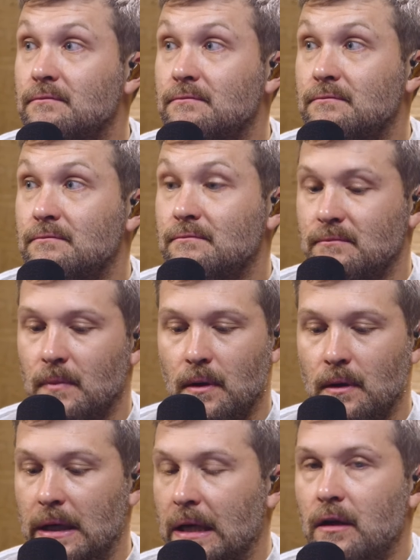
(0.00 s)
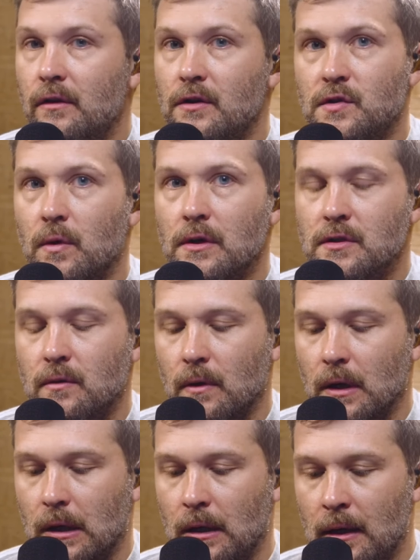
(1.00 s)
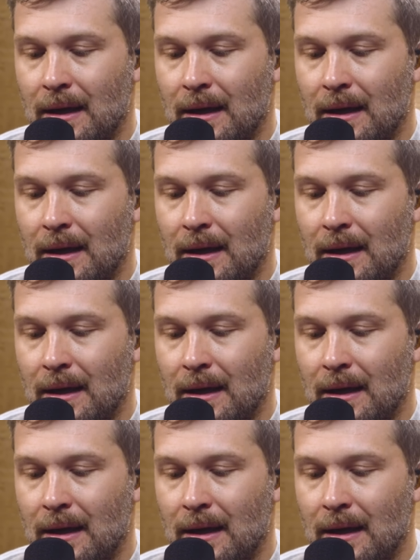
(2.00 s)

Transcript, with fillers: Yeah. Any of those words will work.